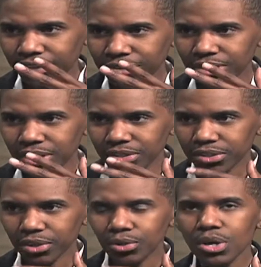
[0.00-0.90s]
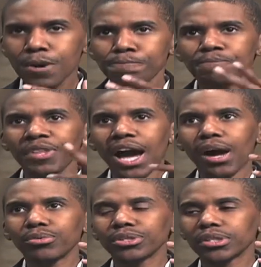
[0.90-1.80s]
13th, so
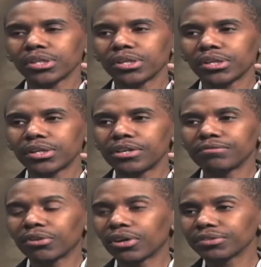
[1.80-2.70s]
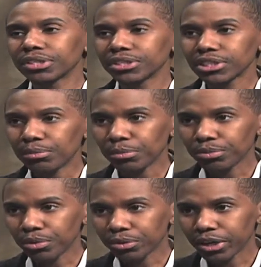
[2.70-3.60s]
I was uh, involved in a summer
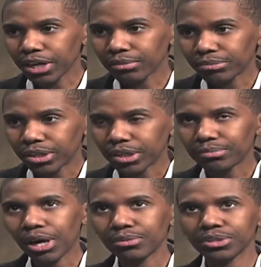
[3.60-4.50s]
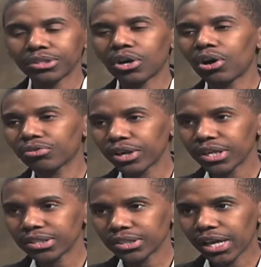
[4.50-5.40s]
program. Um, I was an
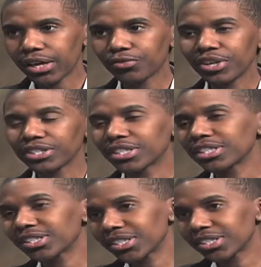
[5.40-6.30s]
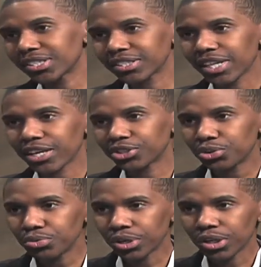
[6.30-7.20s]
RA resident assistant slash
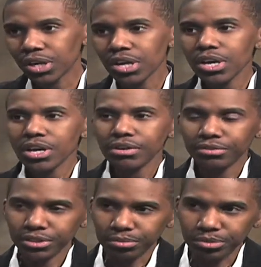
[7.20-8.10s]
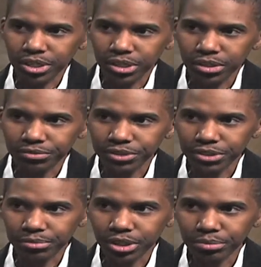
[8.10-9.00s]
tutor for some young for
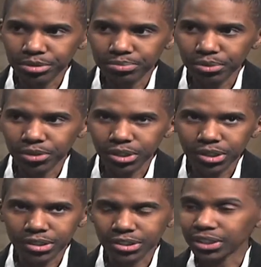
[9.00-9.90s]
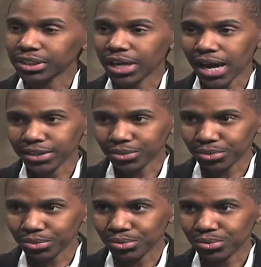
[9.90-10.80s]
some young people uh, still in high
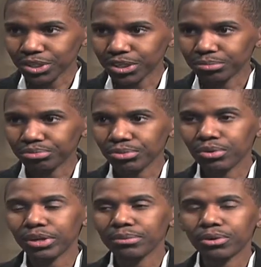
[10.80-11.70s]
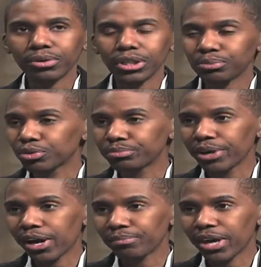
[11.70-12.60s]
school I in see. a program called Upward
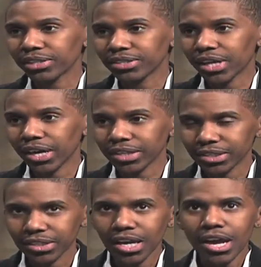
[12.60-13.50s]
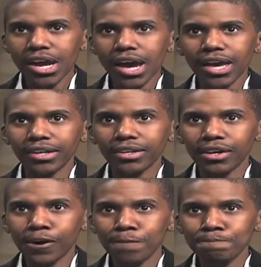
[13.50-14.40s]
Bound Math Science. Right. And
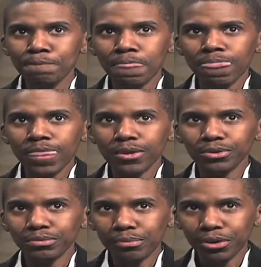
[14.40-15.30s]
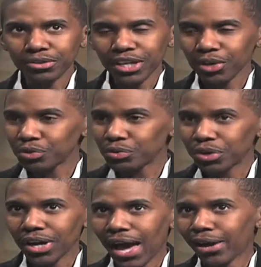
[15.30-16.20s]
um, it was my birthday and we
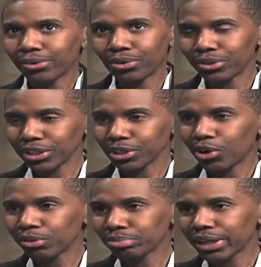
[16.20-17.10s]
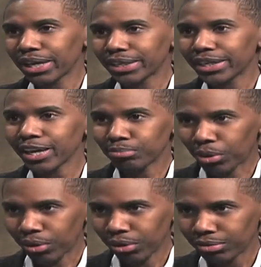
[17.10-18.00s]
were out on the lawn playing
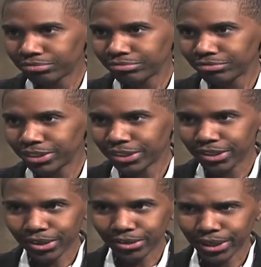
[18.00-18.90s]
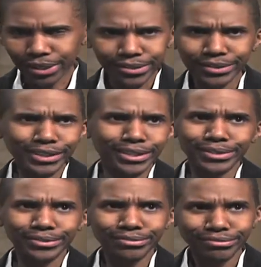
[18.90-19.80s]
kickball. I see. You know, right. and you
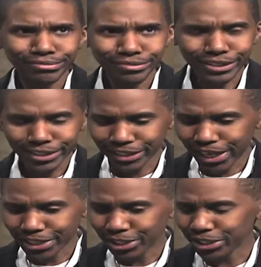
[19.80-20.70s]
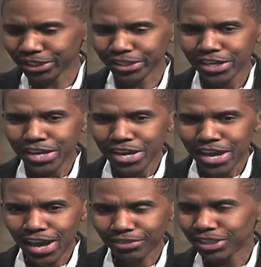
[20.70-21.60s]
know, just a nice uh,
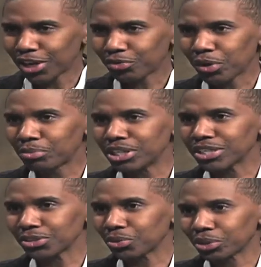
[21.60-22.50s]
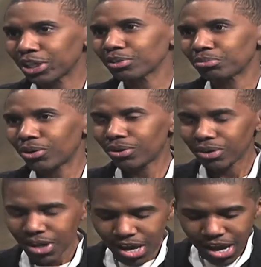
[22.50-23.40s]
have a day to reminisce on kickball.
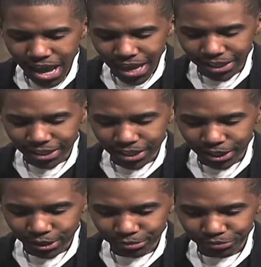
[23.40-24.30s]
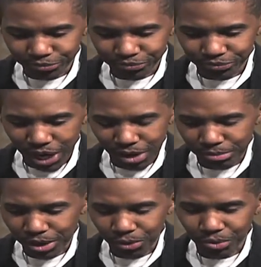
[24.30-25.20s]
Mm -hmm. And um, I
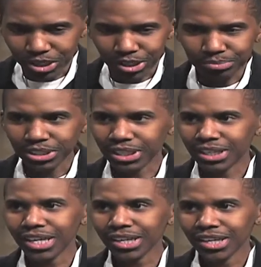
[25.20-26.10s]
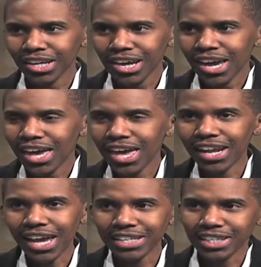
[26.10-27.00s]
remember I went up to kick,
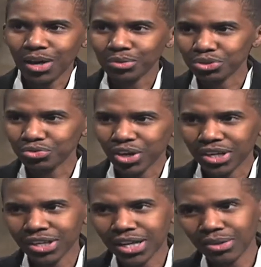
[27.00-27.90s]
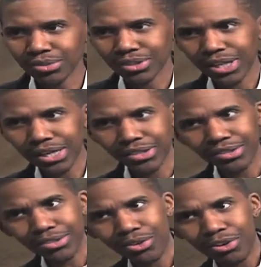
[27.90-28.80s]
and as I was running, I was like
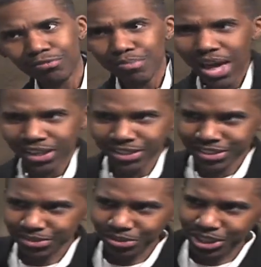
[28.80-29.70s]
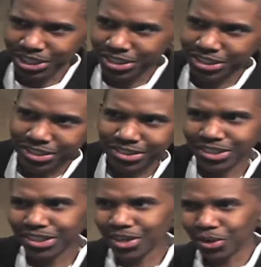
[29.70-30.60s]
off balance and really couldn't,
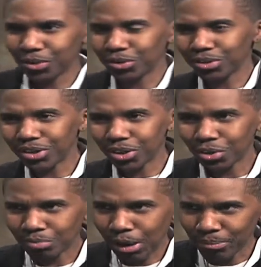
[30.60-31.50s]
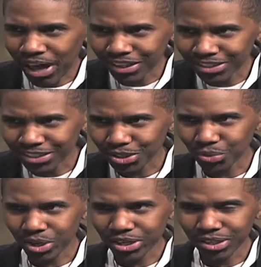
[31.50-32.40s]
you know, yeah, right. hold my balance the
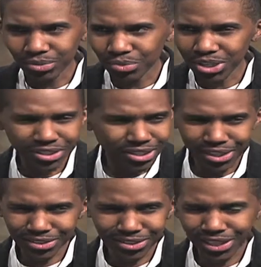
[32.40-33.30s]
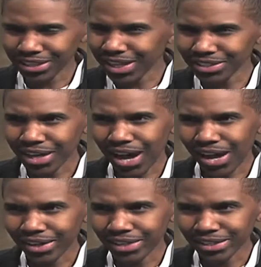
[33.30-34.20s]
way that it was. And I was like, that's
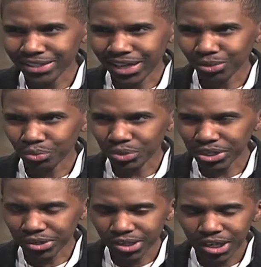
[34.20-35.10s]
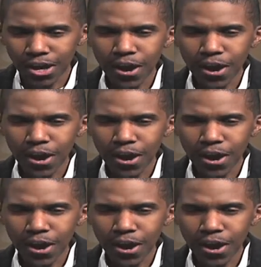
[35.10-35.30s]
odd. That's kind of weird.